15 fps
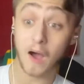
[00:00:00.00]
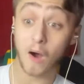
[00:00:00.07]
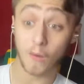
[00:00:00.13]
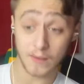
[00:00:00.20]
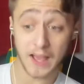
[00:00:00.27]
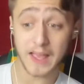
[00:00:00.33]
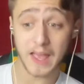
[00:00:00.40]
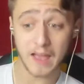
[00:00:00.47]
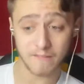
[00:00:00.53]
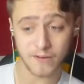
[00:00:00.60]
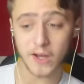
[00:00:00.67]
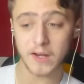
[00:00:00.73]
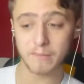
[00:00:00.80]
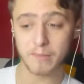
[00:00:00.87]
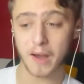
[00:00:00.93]
Oh yeah. I've
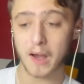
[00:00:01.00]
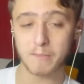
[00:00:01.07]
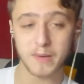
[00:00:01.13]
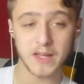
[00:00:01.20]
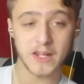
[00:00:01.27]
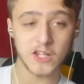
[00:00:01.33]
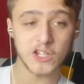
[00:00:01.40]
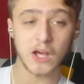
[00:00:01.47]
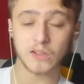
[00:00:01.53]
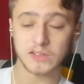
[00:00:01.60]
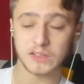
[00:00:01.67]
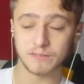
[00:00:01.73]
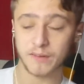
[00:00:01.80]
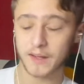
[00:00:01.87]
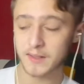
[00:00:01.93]
heard about him being a
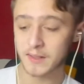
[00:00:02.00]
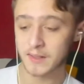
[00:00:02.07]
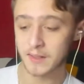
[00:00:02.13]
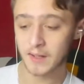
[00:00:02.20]
Chelsea fan.